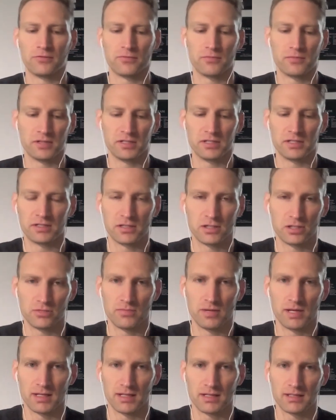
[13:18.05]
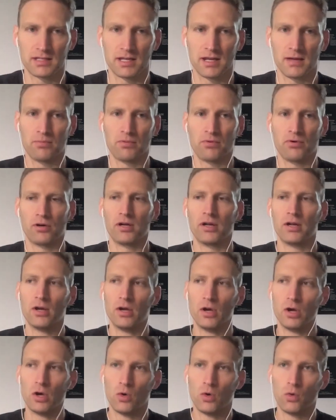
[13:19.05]
from the decision-making standpoint,
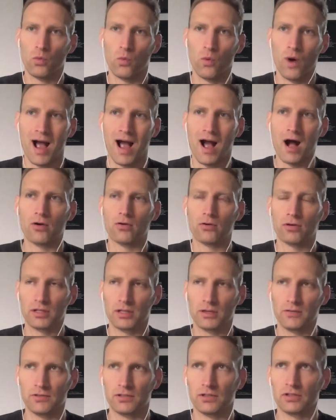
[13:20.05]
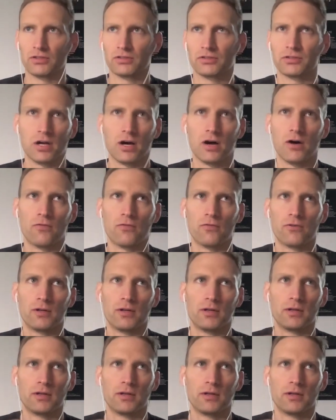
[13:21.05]
while giving yourself